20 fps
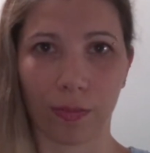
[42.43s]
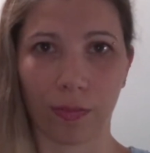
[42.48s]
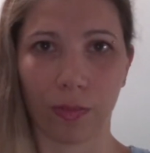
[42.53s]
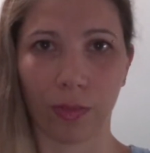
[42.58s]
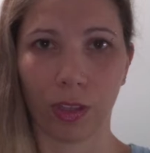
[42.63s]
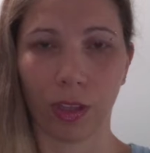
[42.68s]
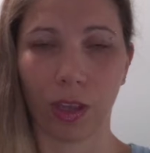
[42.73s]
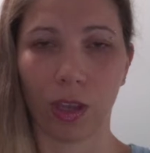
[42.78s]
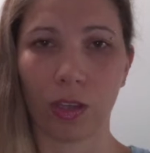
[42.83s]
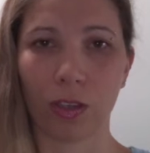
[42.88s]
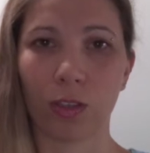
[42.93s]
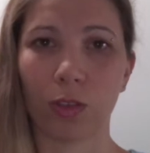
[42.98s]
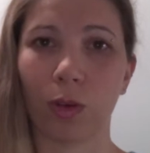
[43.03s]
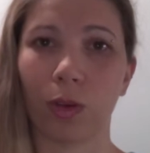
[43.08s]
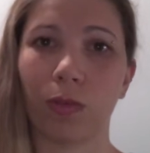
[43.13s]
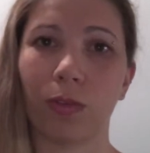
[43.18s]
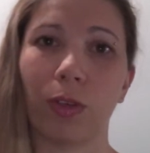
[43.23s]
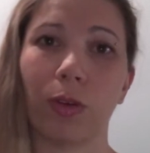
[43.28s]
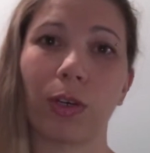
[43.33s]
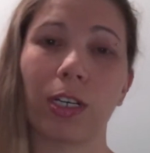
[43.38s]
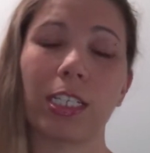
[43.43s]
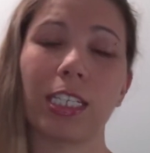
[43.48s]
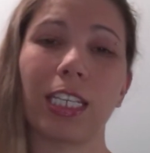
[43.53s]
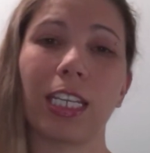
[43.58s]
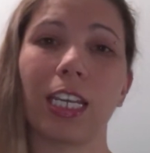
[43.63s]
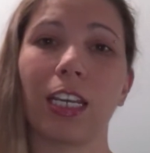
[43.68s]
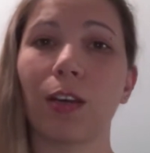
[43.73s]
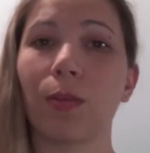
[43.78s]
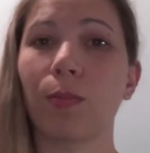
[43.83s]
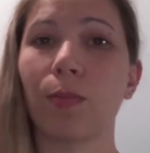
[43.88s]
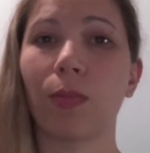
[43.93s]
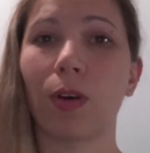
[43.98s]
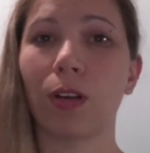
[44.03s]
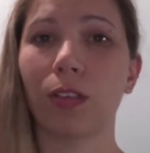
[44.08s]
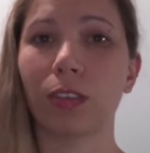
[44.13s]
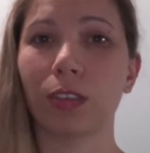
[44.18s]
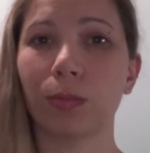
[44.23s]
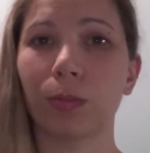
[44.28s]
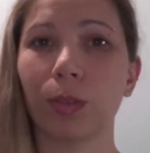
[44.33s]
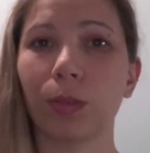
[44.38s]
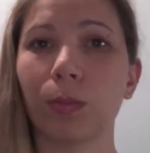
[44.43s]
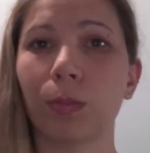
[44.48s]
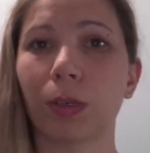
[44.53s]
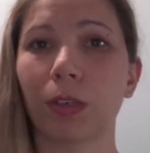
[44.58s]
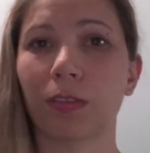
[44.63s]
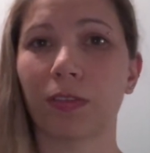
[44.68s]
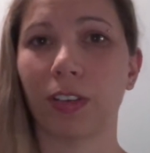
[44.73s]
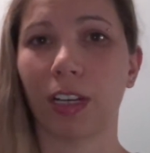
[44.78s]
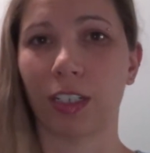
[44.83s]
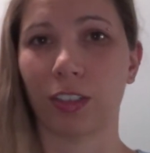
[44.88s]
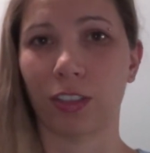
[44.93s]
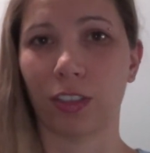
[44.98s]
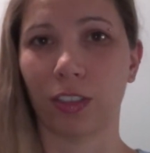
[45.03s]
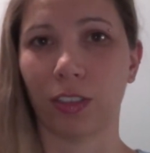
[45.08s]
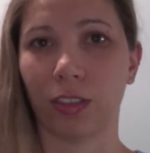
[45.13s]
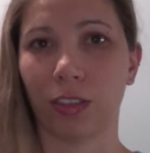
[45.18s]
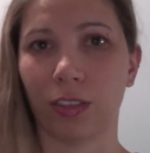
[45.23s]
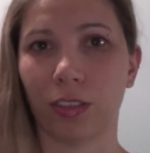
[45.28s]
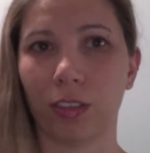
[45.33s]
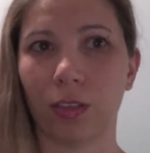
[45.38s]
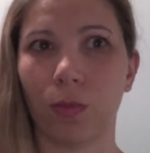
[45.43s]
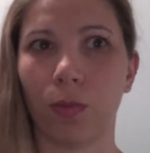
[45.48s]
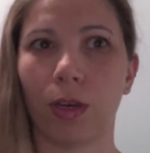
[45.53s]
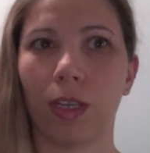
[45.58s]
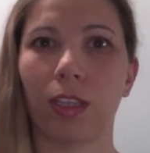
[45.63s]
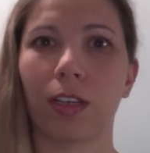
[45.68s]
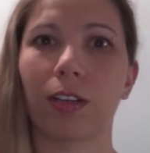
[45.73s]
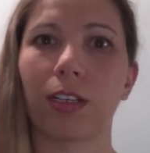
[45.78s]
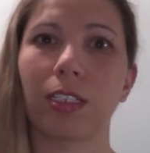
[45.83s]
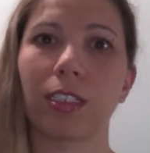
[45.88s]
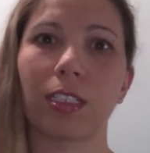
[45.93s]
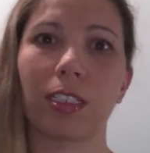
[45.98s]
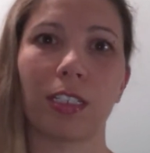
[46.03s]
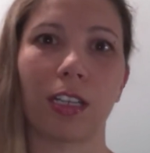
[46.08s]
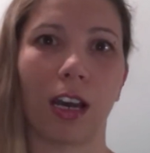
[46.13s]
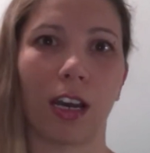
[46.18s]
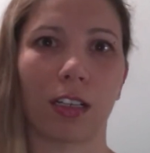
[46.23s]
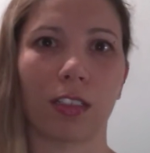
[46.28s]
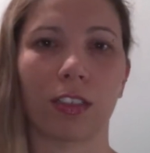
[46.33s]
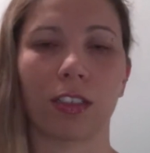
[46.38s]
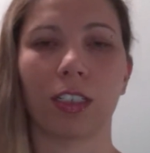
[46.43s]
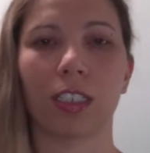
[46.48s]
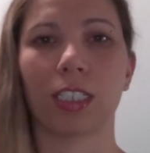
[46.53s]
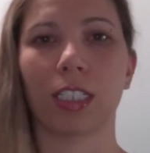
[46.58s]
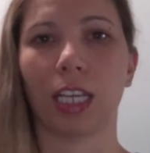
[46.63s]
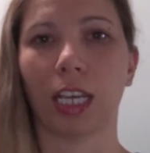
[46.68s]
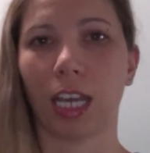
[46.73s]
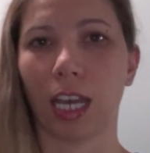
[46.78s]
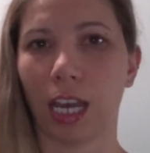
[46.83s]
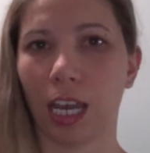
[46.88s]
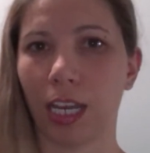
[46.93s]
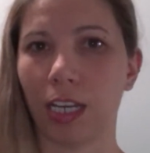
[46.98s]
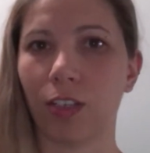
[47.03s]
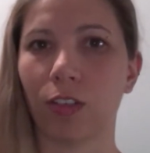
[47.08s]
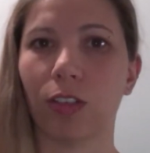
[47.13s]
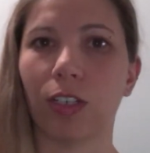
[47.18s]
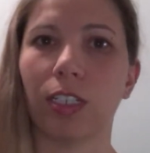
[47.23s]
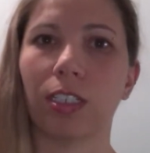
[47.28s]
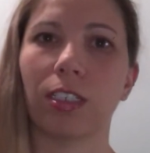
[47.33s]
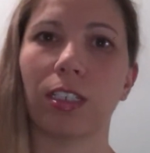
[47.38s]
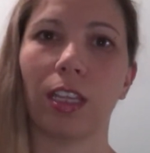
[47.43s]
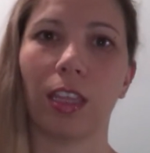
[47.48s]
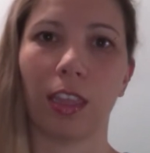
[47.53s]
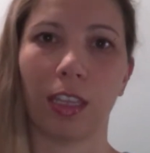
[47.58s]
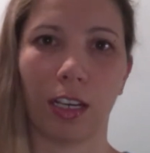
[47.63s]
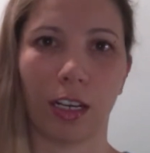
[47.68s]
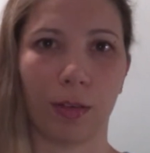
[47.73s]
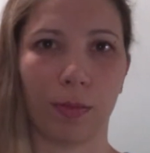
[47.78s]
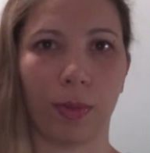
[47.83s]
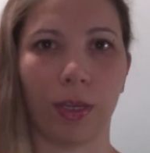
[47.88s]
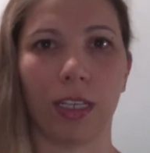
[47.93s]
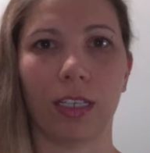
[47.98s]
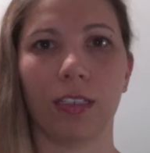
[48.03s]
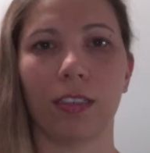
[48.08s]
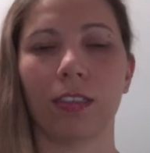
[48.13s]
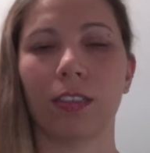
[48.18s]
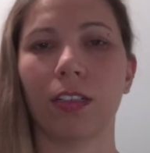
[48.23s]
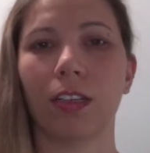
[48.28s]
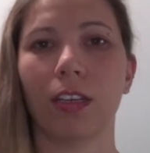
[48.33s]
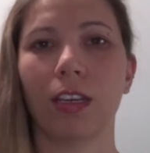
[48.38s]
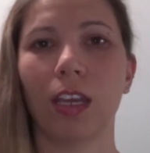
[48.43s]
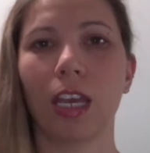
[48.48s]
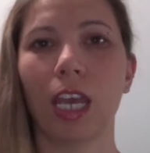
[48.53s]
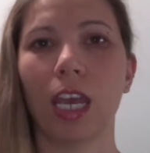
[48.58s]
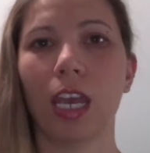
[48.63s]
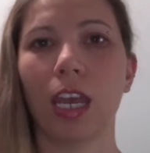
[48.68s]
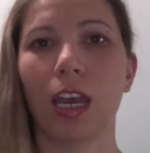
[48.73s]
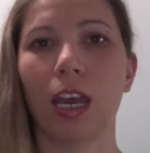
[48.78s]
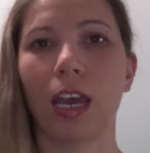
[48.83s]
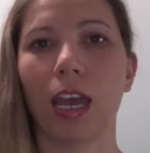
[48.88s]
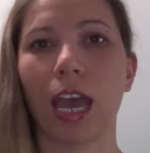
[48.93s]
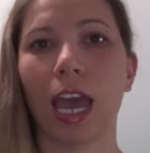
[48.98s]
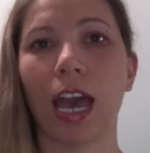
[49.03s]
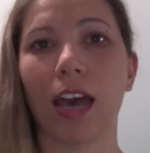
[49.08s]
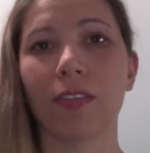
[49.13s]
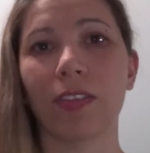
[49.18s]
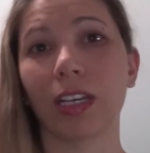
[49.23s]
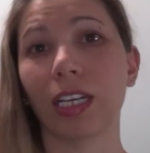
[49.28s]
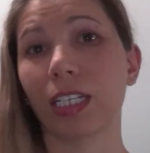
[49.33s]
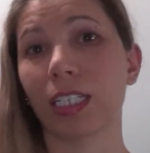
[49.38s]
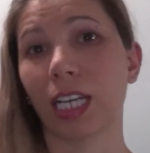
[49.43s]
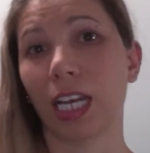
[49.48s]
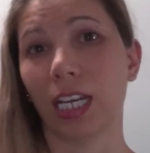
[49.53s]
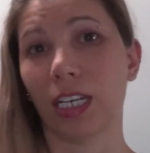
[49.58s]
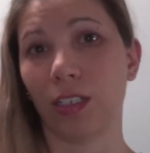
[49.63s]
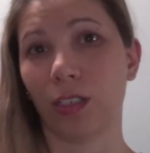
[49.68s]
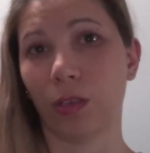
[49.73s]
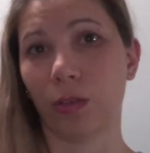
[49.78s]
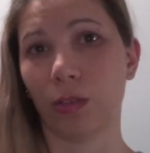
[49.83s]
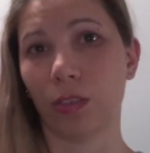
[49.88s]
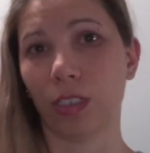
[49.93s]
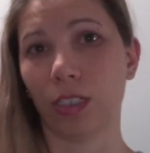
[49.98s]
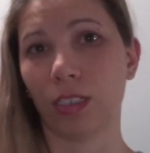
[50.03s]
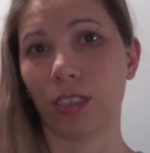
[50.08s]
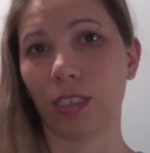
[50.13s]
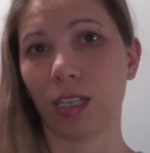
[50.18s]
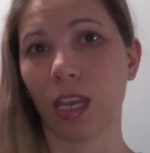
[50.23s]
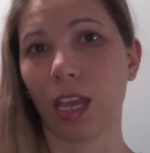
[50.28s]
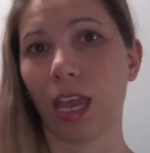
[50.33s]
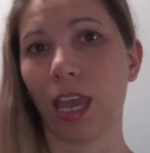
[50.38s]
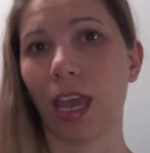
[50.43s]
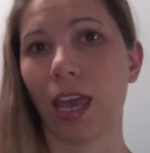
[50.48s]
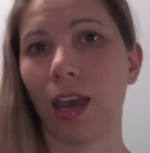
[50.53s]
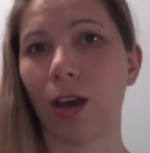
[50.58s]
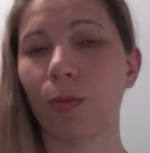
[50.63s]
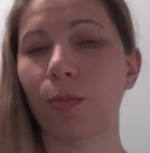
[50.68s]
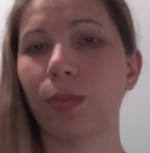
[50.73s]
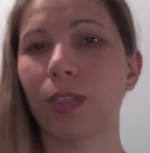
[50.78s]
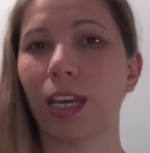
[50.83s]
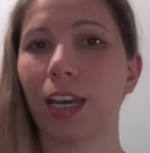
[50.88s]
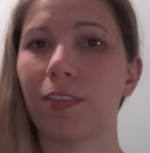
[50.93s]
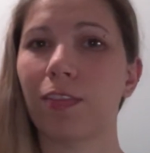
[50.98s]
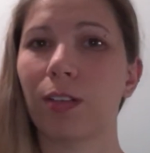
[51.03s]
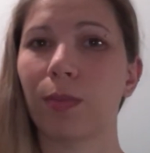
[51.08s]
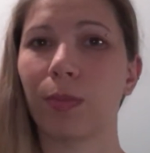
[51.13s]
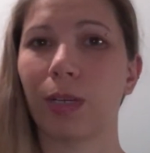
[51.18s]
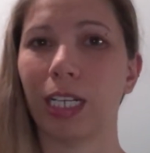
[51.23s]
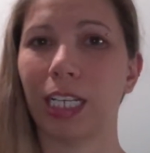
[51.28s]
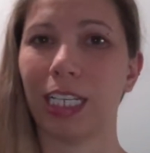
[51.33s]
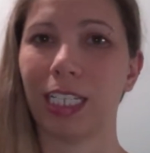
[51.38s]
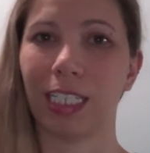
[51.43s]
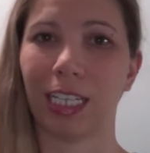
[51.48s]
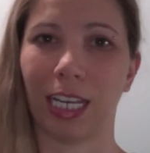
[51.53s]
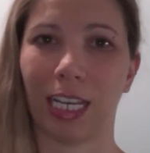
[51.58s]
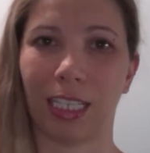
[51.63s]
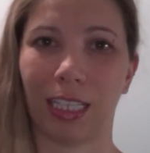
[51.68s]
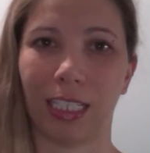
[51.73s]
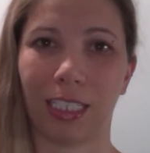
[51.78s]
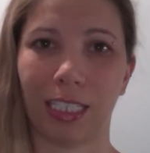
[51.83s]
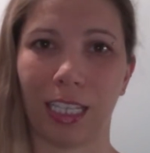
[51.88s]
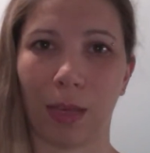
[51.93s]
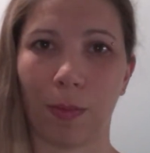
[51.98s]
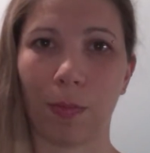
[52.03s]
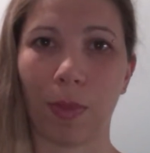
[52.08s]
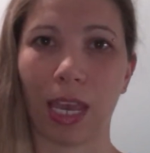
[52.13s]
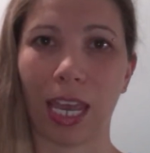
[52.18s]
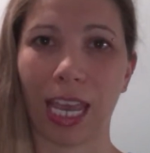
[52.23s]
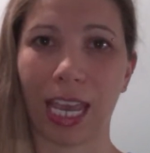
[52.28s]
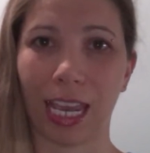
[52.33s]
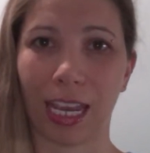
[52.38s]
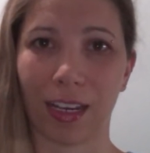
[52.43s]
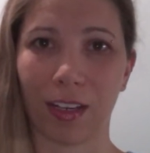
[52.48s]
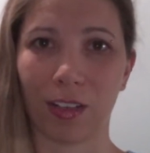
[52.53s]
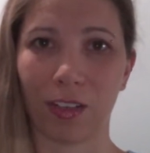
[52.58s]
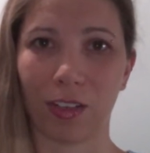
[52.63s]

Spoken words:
So if you are seeing multiple professionals, whether it's a doctor, a psychiatrist, a therapist, having a diagnosis helps everybody stay on the same page.